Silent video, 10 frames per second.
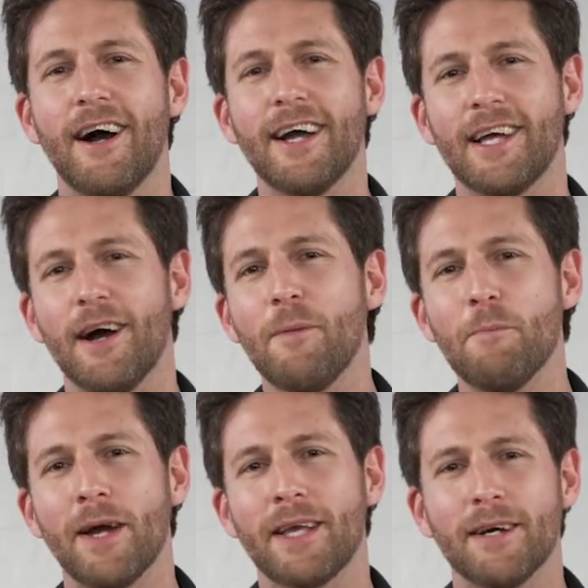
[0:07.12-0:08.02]
Hi,
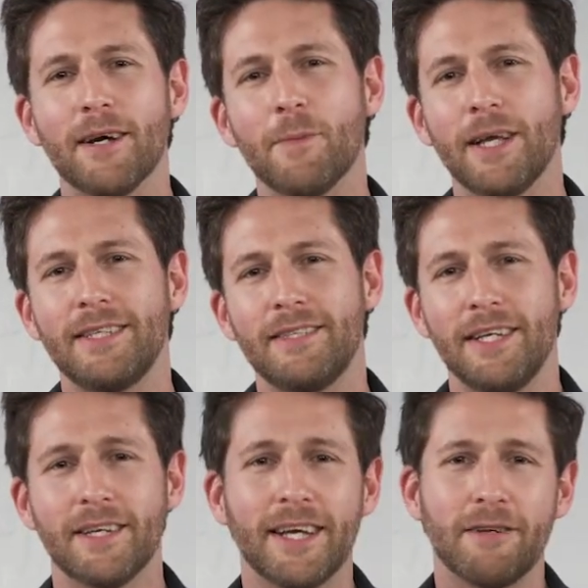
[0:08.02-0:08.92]
I'm Mike. I'm a
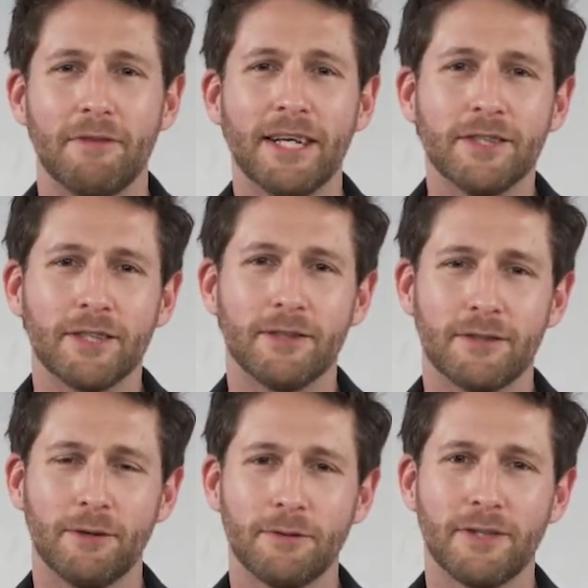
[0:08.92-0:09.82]
senior innovation
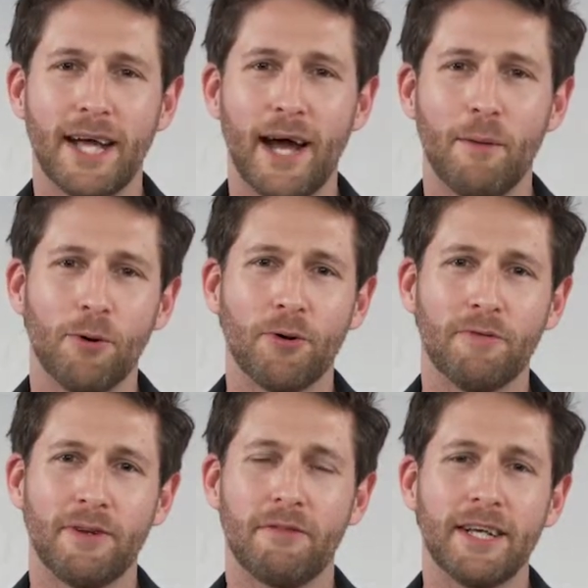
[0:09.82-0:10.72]
consultant at
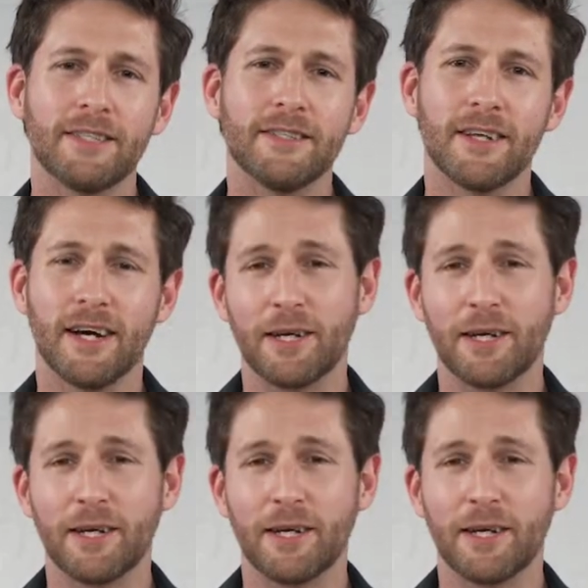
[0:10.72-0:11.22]
Board of Innovation.